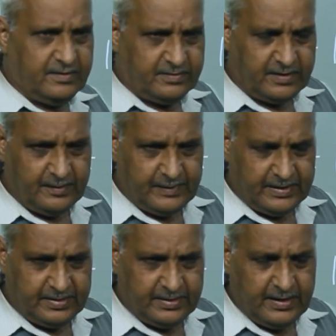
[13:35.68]

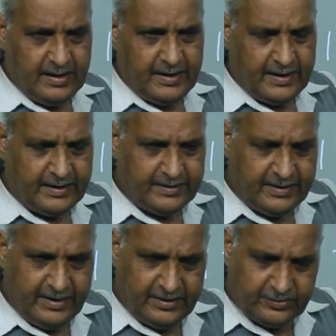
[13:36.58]
7 and
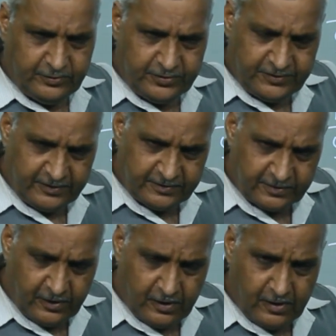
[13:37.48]
8 questions
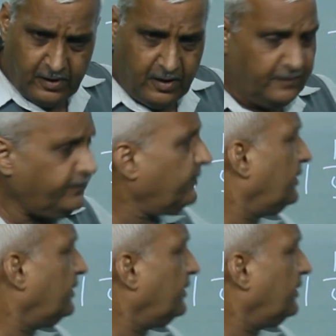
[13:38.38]
of